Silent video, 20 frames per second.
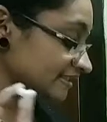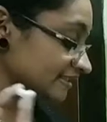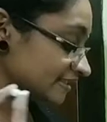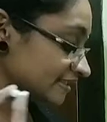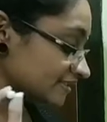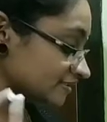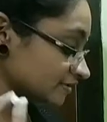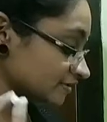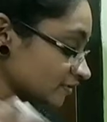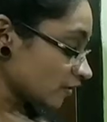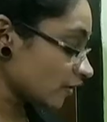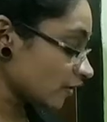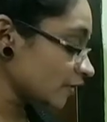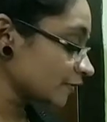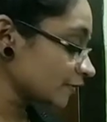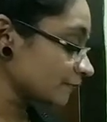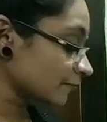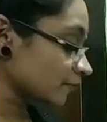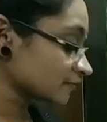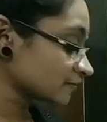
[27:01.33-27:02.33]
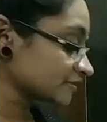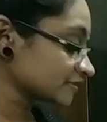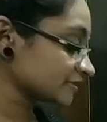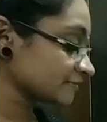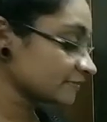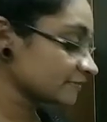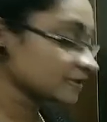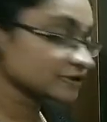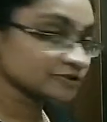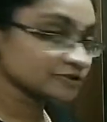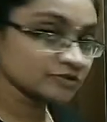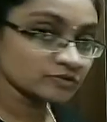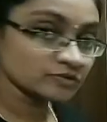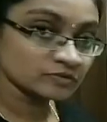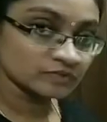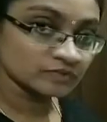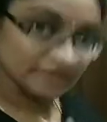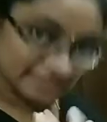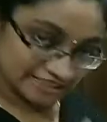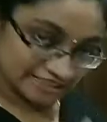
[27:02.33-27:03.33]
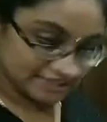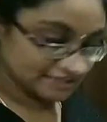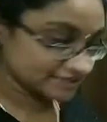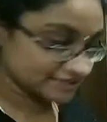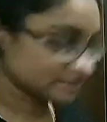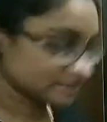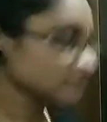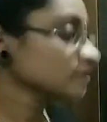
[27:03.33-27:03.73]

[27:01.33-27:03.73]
it is not possible to eat.